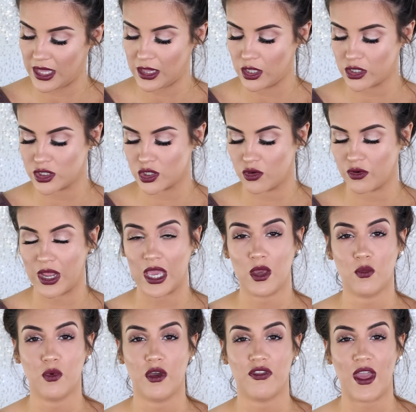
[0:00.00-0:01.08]
that looks
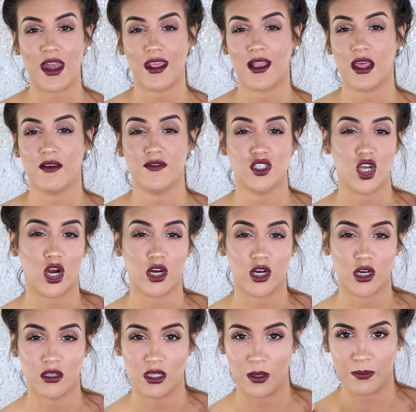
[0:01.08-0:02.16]
great with any kind of
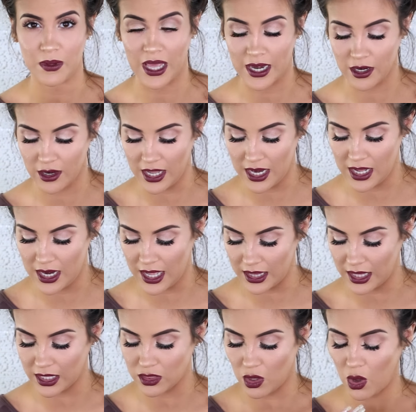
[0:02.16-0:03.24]
darker lip liner in it. I
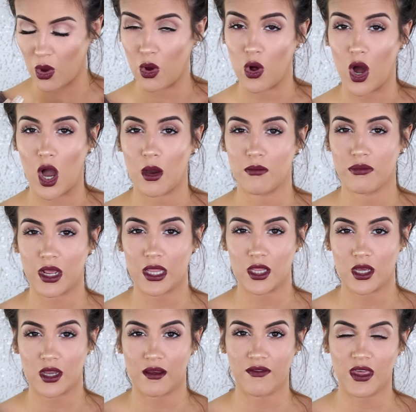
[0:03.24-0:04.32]
like the whole ombre
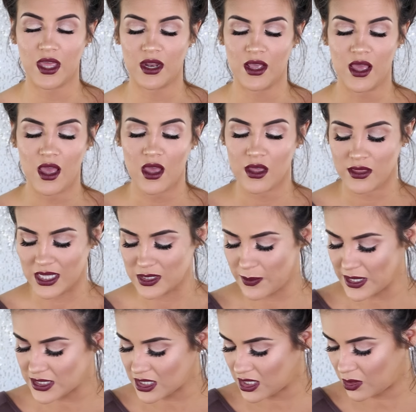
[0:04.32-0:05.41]
look of it that's
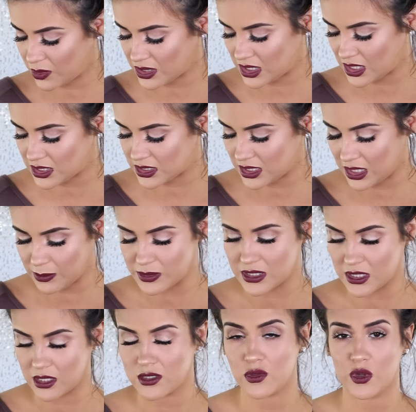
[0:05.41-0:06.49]
basically what these
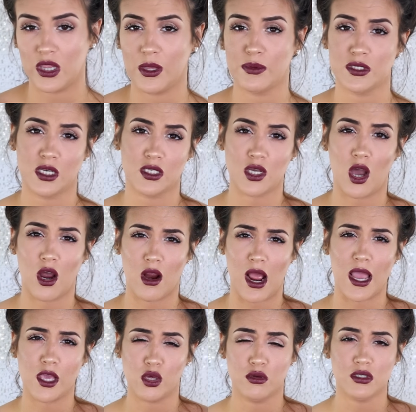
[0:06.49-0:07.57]
lipstick, three lipsticks are.
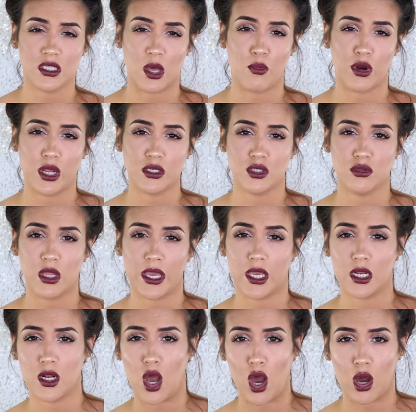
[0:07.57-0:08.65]
I use them when I do like
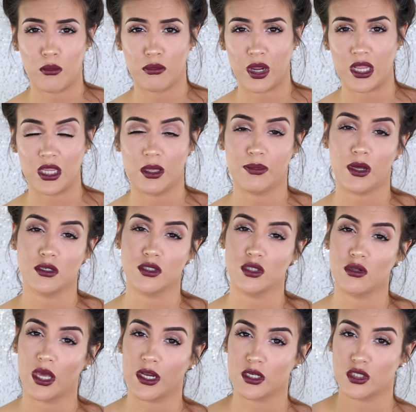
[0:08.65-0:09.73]
an ombre lip. I'll do
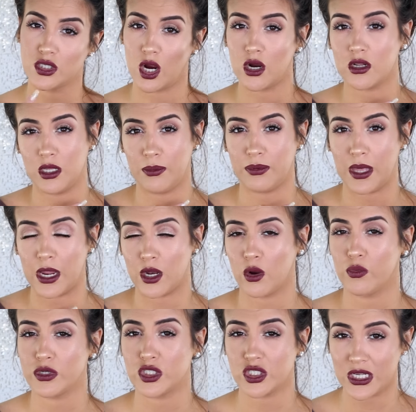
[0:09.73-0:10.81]
like a dark lip
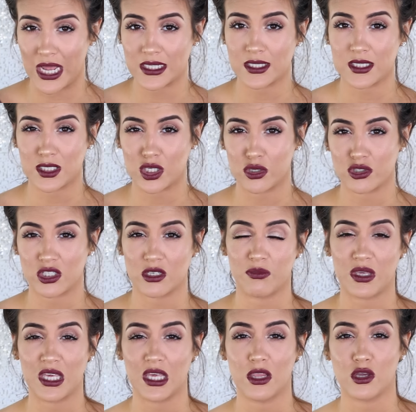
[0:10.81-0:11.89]
liner, which tends to usually
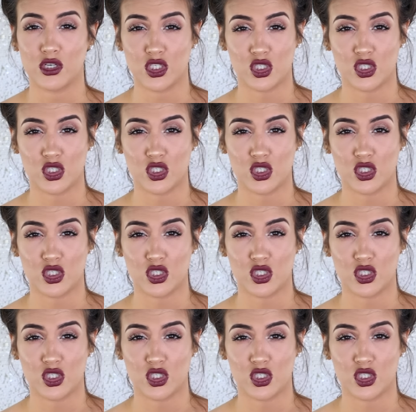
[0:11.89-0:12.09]
be either